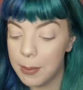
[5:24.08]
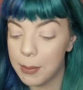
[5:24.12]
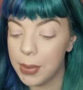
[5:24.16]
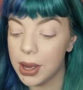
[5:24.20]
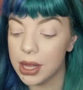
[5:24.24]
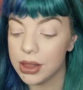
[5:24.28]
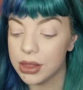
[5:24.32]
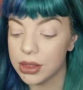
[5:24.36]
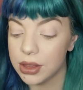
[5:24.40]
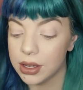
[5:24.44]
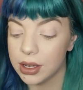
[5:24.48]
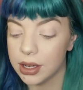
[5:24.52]

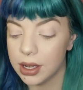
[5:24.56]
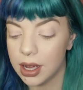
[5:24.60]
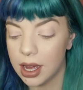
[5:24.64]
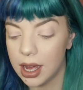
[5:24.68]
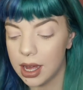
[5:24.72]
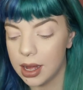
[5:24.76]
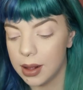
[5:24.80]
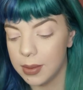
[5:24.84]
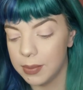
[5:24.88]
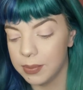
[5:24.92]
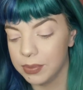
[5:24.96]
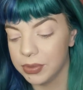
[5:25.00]
But the,
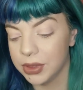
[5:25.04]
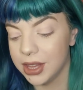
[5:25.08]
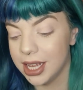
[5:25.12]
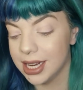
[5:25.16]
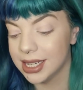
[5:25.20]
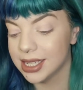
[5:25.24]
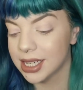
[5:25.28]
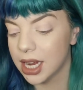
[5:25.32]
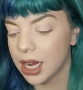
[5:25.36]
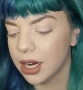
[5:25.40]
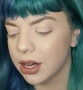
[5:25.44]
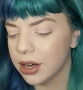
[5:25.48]
um, the
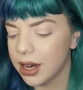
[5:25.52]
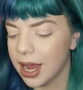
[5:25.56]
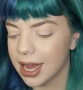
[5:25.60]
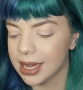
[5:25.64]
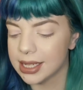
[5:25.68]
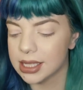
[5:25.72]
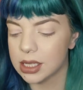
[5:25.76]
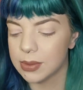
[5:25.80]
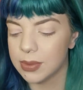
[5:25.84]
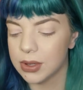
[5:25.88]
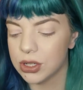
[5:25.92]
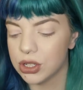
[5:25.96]
entire
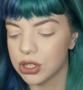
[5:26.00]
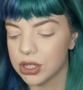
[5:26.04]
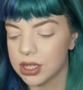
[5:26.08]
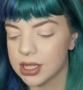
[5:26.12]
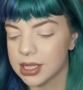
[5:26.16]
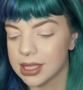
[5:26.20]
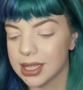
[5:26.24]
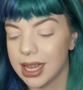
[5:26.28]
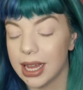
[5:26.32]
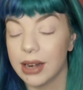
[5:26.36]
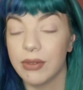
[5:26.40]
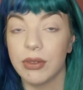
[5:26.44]

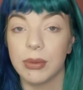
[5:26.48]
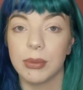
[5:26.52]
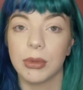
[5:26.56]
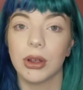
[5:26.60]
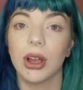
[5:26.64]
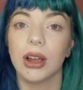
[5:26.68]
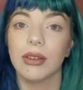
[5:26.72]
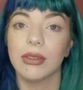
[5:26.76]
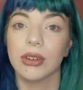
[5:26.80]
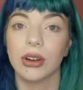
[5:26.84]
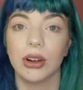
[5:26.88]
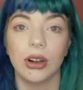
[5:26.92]
Exhibitionist line from
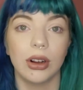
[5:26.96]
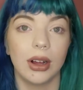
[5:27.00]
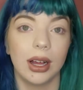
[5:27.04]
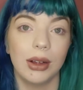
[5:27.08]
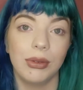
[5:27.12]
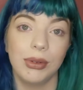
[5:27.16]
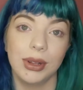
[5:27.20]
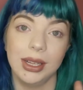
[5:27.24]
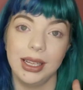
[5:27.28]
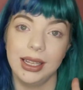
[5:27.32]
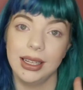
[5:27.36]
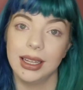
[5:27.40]
CoverGirl
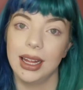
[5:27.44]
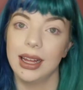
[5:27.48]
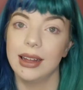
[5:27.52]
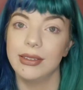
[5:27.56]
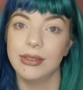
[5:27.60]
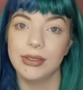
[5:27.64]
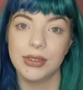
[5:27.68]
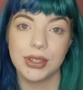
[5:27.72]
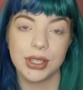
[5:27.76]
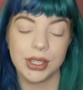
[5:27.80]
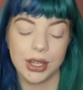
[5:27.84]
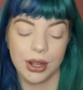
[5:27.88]
I really
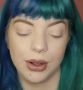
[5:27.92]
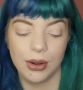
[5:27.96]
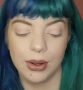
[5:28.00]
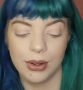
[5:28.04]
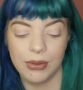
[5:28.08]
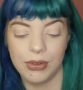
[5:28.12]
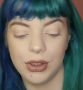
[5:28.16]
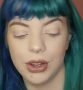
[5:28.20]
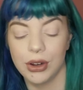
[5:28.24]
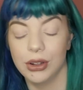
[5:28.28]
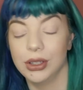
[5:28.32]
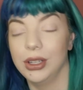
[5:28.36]
love. So
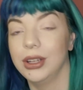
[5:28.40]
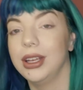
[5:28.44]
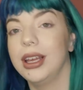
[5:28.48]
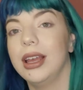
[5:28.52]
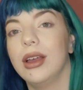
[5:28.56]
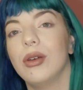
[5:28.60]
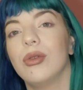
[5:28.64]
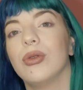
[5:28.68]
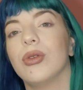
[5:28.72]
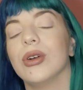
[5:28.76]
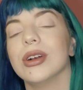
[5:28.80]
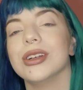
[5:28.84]
if you're
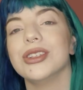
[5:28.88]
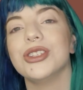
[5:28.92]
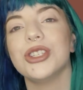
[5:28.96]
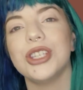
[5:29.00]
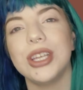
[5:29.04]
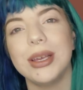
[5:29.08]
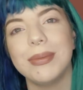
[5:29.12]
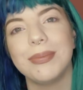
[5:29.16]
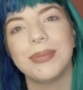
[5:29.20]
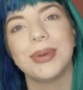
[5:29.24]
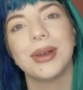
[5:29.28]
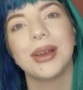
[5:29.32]
looking for a
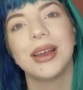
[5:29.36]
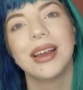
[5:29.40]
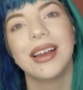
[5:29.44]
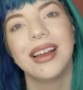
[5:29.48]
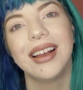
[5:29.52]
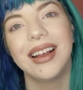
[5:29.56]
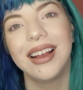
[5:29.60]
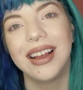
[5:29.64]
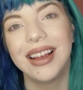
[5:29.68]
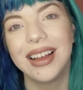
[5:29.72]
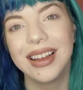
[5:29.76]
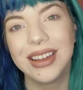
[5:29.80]
cheap
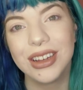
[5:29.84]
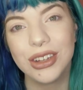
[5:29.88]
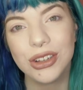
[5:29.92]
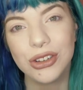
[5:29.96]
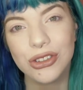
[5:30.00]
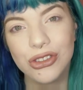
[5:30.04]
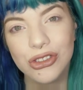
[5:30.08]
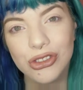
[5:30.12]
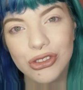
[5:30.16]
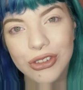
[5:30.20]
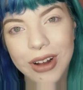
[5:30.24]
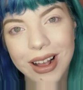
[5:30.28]

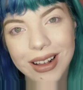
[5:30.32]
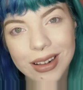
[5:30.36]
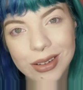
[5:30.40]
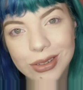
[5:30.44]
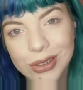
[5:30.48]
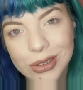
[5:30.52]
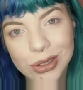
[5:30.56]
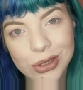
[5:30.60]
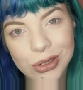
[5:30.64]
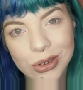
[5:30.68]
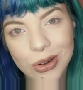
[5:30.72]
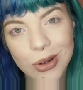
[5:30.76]

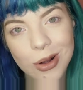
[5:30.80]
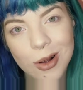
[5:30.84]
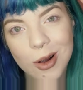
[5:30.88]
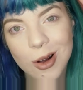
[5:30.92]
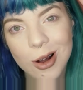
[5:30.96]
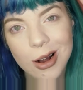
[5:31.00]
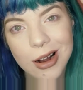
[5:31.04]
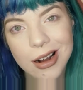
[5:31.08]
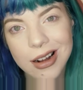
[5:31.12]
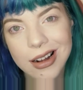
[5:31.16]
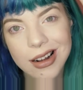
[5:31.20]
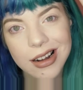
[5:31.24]

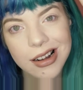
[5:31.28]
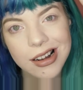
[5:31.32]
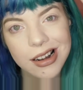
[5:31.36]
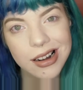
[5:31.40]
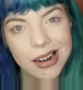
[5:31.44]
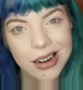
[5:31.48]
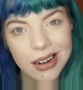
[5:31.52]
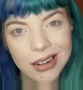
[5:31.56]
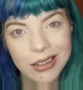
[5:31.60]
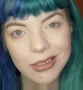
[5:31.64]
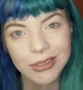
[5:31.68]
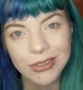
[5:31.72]
drugstore
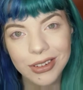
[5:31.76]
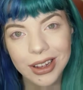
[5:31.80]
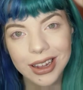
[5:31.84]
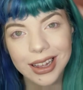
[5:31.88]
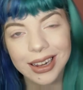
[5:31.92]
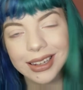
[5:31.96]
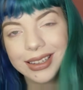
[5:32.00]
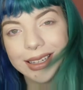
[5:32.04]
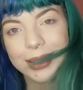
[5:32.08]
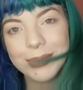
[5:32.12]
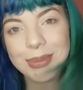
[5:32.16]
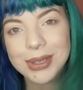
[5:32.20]

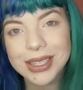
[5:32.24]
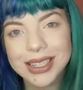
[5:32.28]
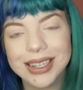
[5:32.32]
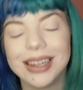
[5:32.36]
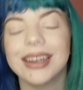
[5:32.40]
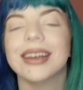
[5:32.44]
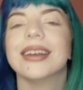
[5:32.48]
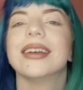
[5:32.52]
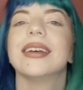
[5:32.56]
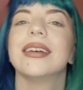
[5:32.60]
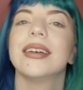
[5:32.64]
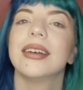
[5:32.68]
fucking
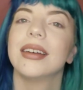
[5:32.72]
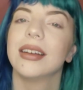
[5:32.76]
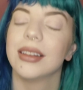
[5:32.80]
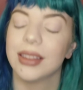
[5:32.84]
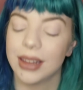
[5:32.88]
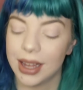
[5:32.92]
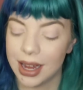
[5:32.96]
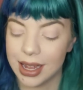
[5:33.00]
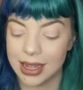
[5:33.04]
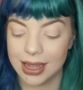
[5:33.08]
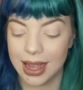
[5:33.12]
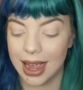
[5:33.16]
lipstick,
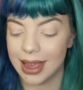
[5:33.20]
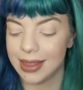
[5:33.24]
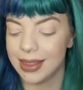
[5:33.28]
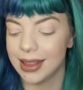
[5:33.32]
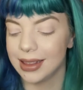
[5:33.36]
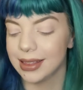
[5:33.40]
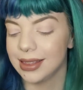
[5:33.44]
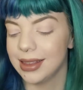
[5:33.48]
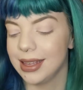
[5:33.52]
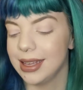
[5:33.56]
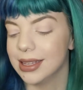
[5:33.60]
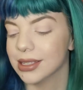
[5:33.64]
that I
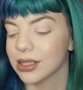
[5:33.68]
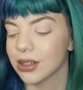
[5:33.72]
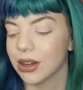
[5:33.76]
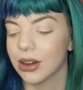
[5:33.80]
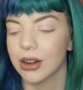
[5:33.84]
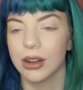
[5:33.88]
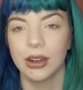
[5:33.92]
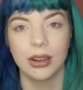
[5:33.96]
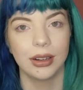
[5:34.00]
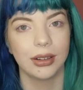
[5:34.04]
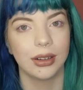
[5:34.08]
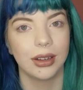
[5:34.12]
think these
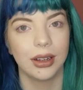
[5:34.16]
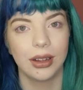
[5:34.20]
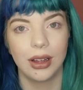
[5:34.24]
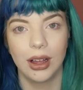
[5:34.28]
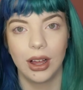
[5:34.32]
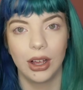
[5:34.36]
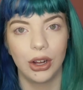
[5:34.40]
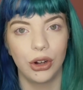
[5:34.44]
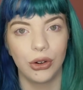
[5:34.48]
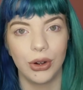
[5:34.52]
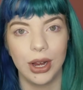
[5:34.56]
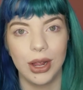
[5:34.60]
are
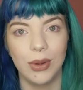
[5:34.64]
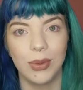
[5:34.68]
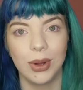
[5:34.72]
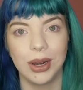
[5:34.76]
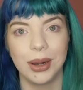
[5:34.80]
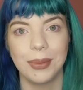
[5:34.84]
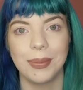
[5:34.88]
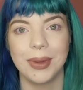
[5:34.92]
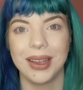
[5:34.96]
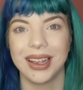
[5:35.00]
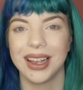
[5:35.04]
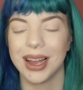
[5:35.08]
a great
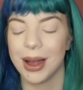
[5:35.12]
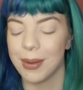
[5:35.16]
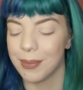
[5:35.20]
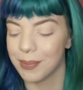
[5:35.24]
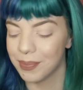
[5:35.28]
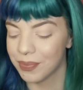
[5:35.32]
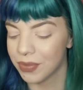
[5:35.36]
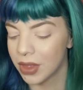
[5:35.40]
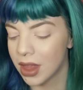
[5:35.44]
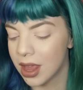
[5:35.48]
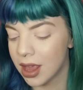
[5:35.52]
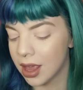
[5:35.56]
one to pick up.
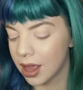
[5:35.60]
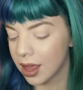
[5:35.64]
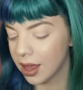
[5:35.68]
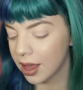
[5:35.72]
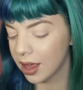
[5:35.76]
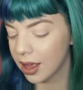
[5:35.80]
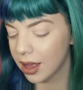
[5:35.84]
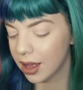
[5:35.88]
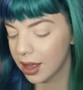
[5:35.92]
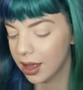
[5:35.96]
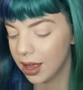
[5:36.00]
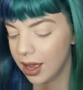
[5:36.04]

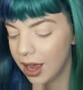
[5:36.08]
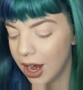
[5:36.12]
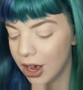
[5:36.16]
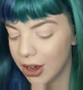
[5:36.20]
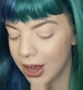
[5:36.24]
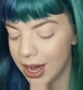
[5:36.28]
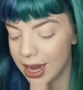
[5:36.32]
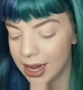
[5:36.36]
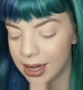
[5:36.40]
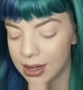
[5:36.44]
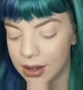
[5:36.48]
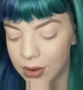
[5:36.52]
All
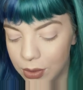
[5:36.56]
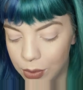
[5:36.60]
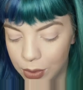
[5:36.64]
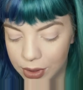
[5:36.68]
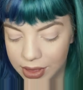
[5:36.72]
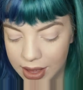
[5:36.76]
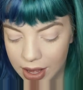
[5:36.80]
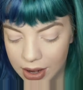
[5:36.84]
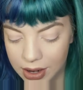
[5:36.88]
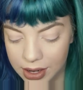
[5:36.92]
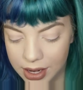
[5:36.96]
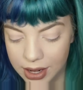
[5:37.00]
right,
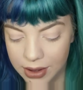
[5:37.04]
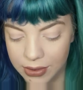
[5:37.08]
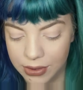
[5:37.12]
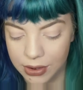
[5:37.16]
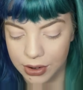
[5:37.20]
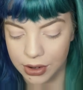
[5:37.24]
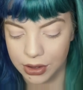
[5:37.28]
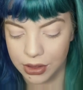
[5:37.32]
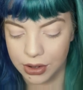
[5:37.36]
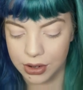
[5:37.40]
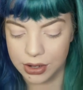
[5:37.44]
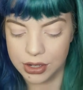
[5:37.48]
without any
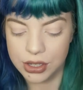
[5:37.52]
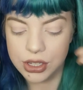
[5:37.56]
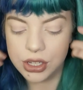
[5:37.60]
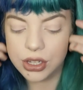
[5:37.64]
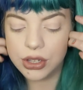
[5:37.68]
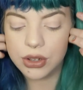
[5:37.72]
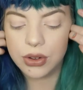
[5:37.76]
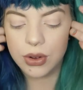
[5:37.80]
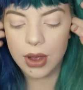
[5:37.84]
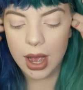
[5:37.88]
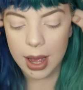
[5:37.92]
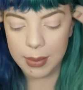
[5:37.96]
further
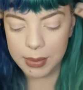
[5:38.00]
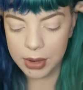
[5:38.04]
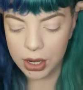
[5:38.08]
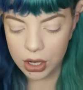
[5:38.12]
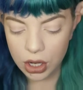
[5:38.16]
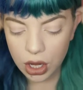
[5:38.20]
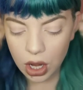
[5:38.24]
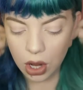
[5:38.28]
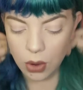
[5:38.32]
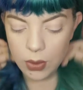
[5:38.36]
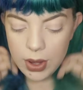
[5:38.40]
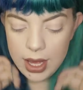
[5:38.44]
ado, I'm gonna
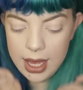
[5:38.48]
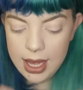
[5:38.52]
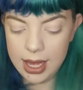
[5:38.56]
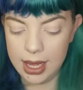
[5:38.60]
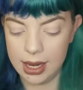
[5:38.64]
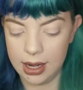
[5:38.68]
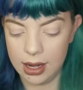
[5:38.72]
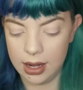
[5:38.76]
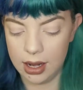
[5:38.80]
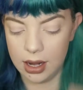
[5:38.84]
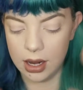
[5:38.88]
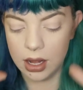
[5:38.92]
go
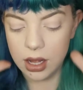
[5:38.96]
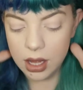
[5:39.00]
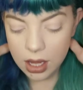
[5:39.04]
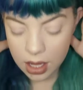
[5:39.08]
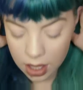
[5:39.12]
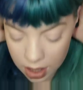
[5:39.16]
in,